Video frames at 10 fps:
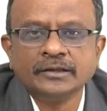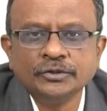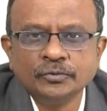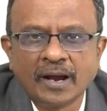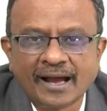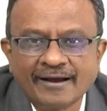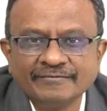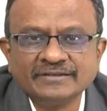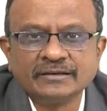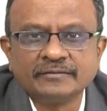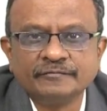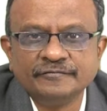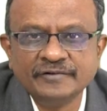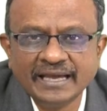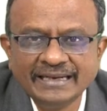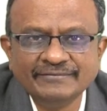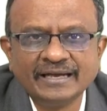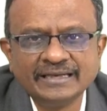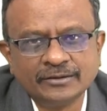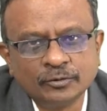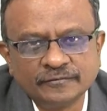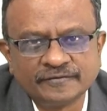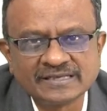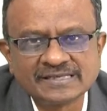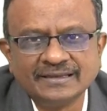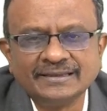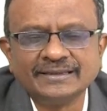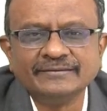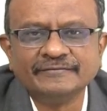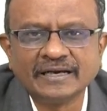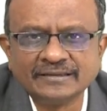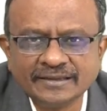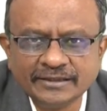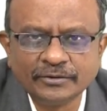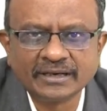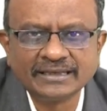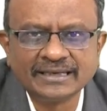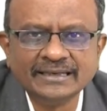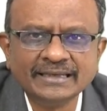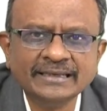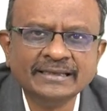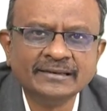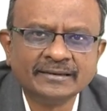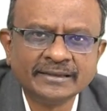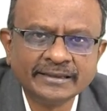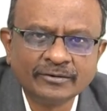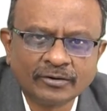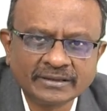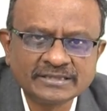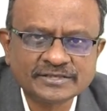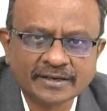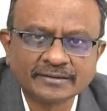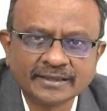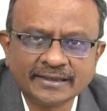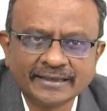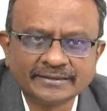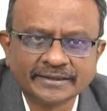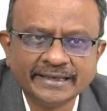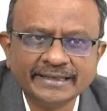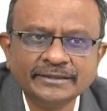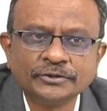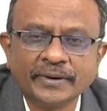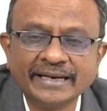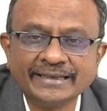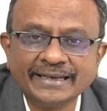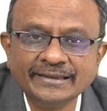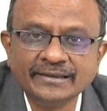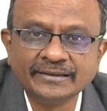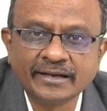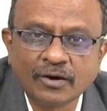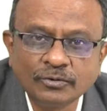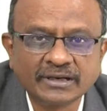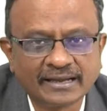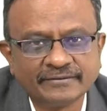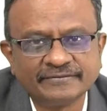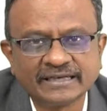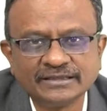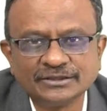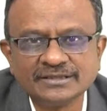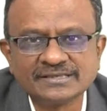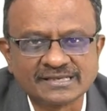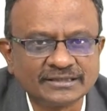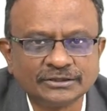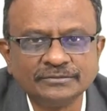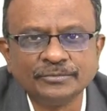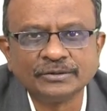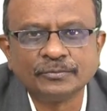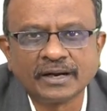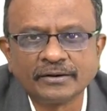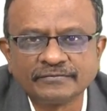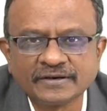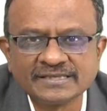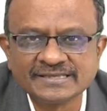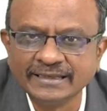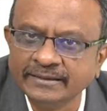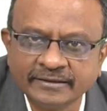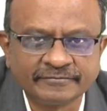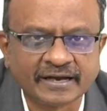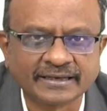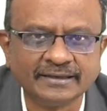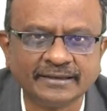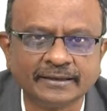you have the very, very good facility, whether you're attending e-learning or instructor-led training, to attend a doubt clarification session with one of our senior faculty.